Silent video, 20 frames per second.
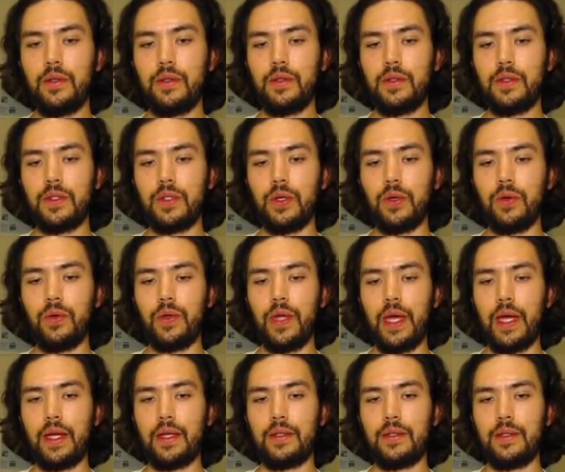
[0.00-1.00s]
so
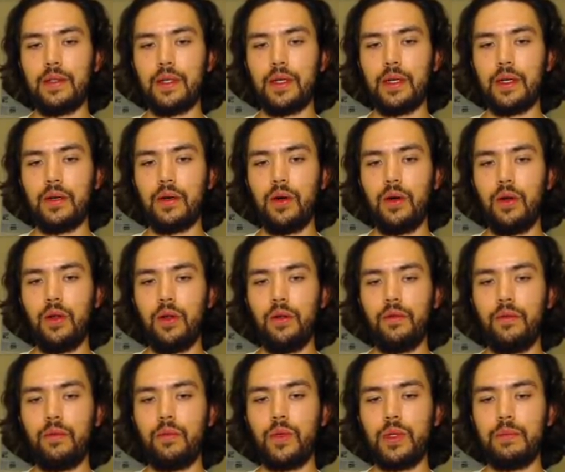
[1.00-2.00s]
that
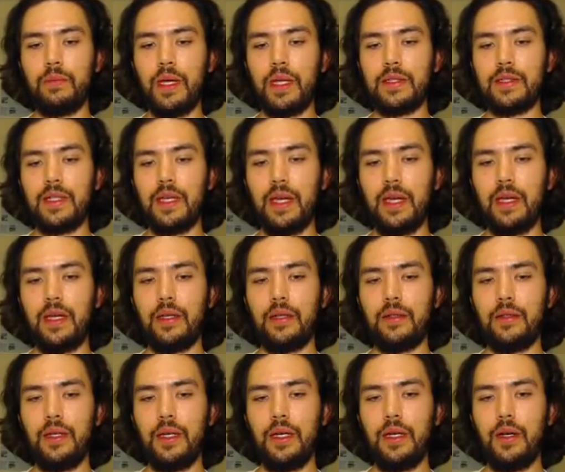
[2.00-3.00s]
we
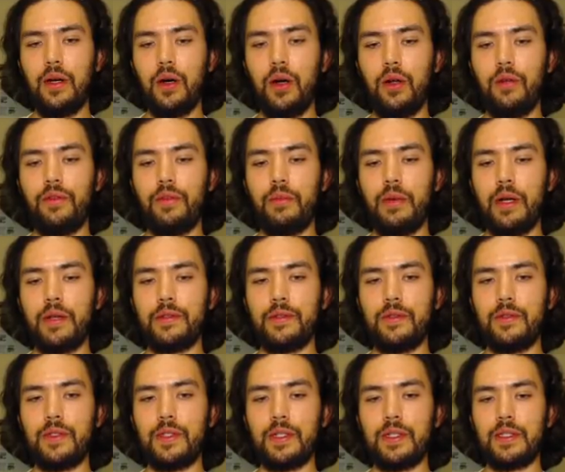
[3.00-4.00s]
maintain all of the
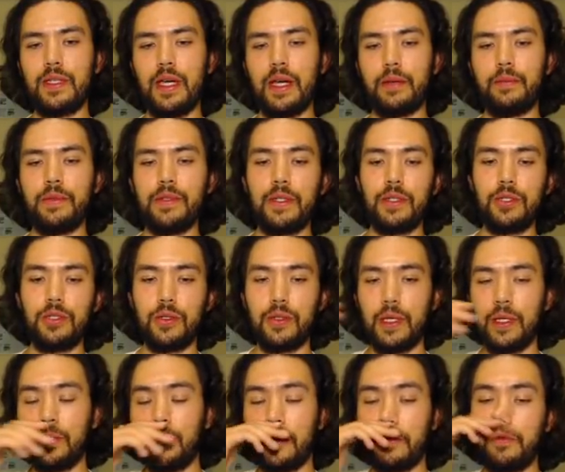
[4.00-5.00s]
monsters in attack position.
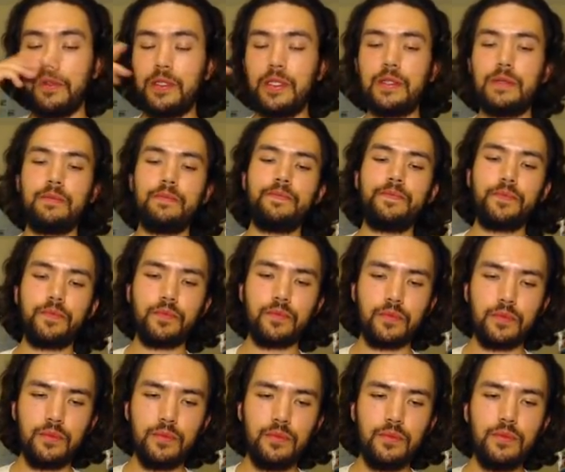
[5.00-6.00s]
And look,
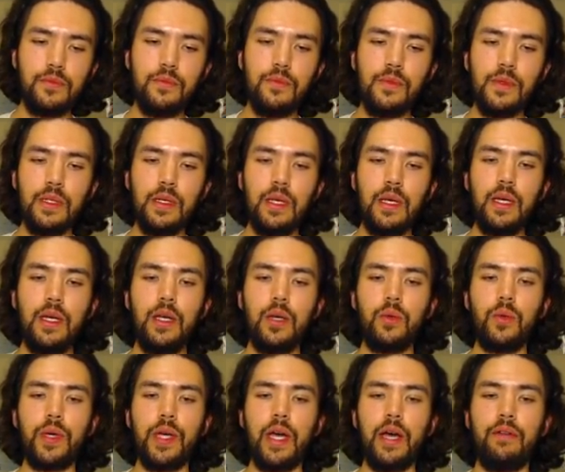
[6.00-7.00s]

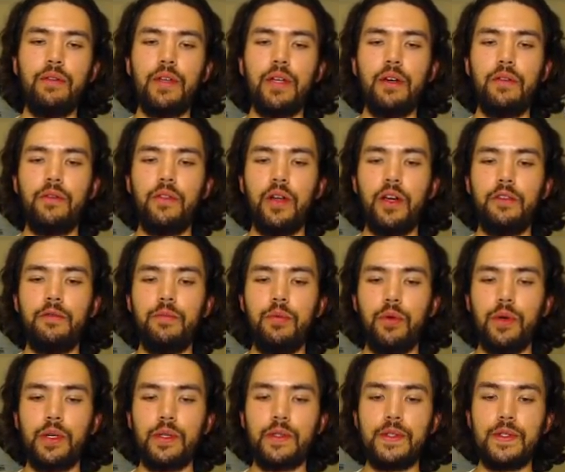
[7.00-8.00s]
we have enough life
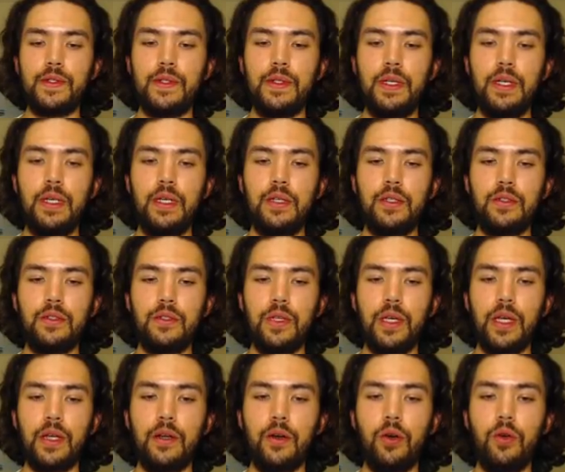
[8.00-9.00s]
points to
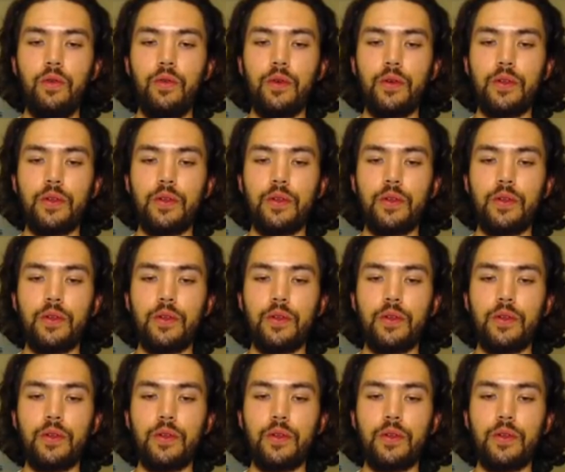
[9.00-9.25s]
get over